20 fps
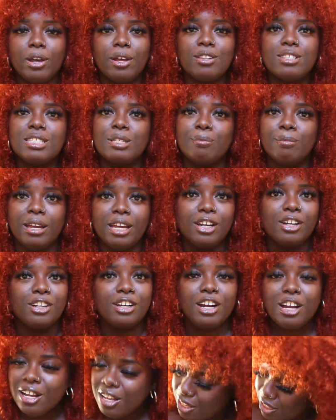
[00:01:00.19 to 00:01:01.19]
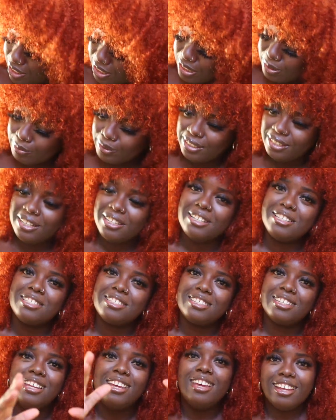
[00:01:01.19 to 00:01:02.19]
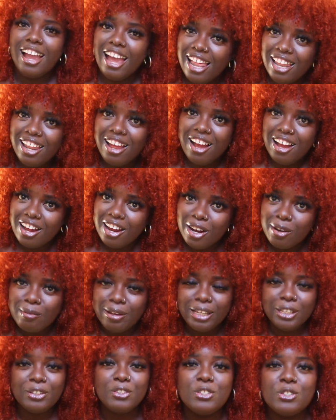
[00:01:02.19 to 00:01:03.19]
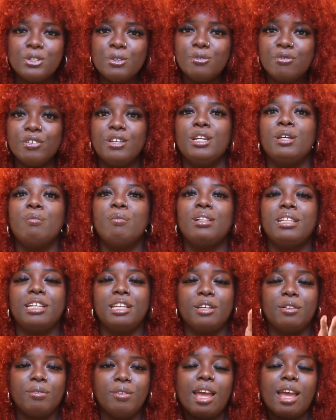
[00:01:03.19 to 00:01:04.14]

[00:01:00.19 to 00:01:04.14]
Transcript: out to my girls because y'all are my YouTube family.